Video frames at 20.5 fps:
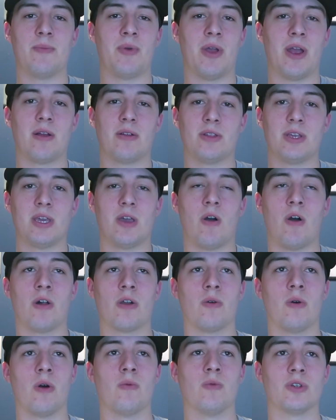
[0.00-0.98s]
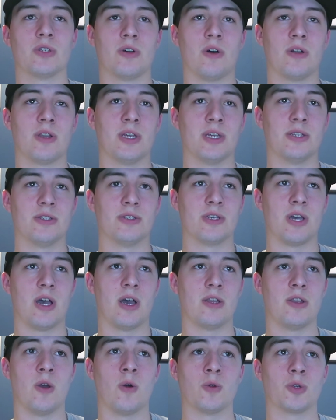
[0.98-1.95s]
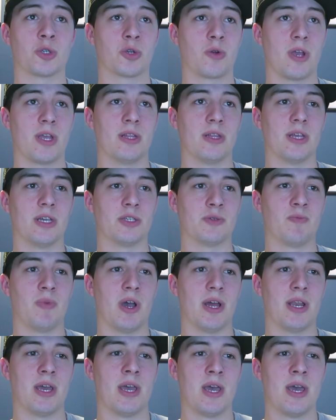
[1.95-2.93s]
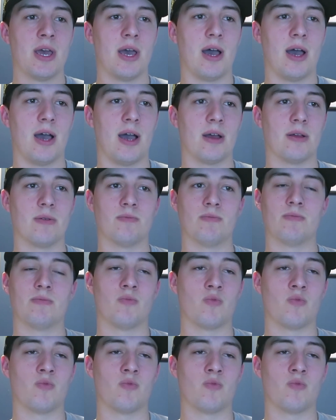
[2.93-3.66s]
Apparently, Ottawa was on his uh, no trade list, but uh,